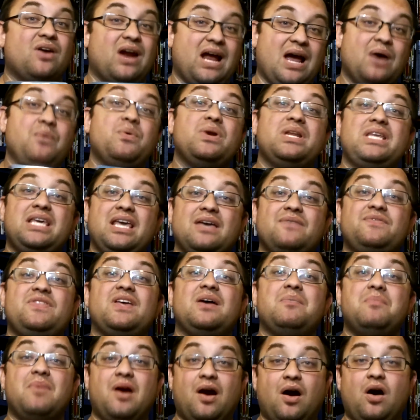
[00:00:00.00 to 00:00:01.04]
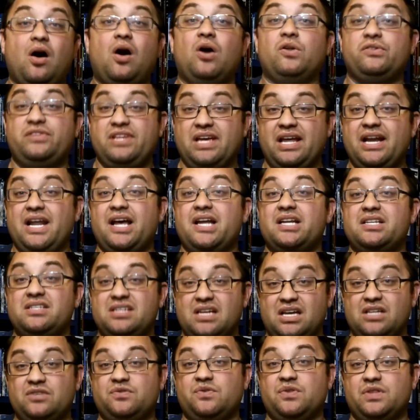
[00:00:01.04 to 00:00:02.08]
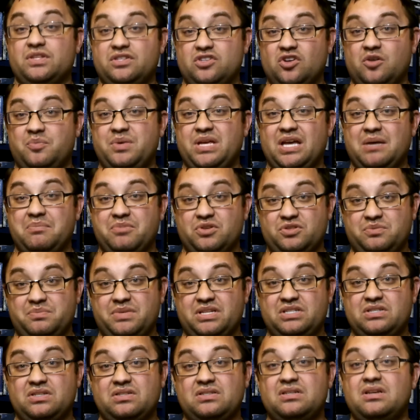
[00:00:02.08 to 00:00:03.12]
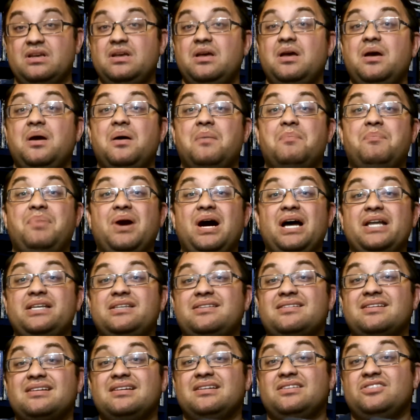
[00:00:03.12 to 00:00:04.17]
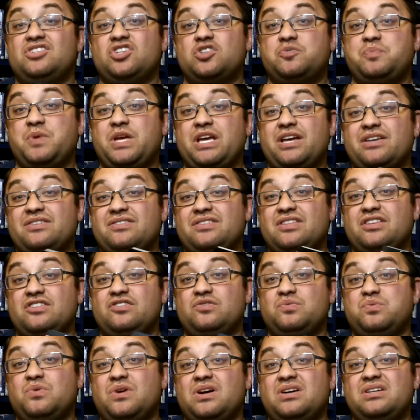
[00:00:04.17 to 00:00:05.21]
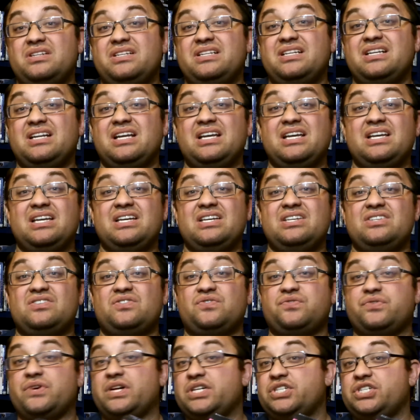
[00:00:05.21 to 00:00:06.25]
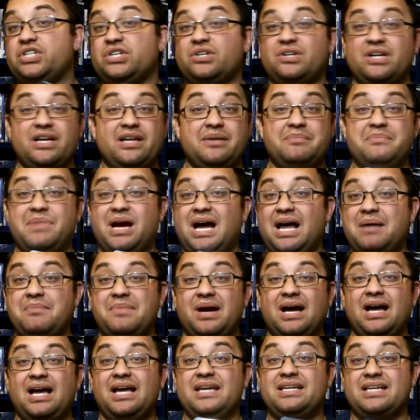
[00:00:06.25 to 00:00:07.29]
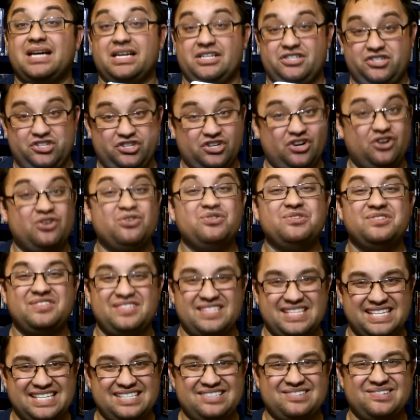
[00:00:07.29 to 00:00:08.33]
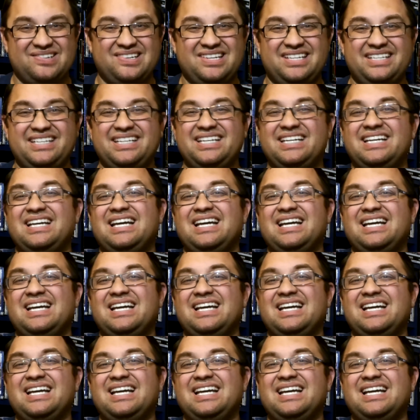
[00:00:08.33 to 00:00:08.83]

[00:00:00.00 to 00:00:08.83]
I would give them all 10 out of 10s for the Dolby Atmos mixes, but just because this one is fresher in my mind, I chose this one.